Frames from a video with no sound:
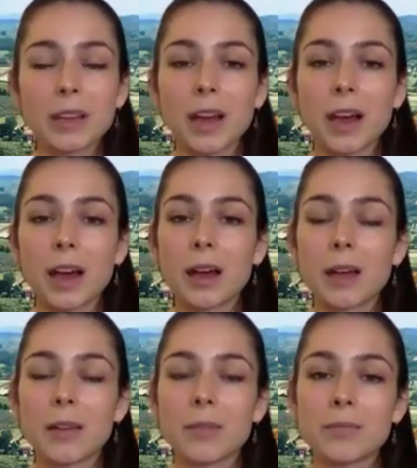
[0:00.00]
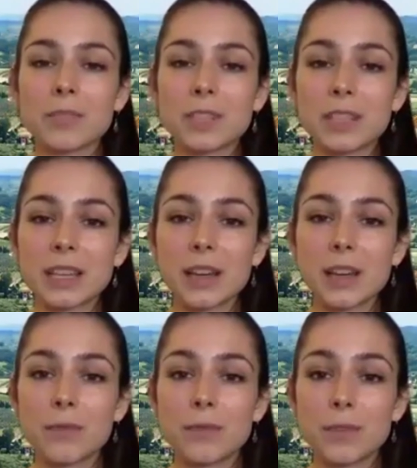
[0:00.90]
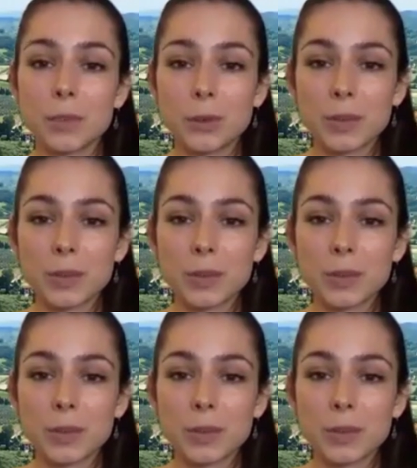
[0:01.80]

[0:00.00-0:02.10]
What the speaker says: to get a view,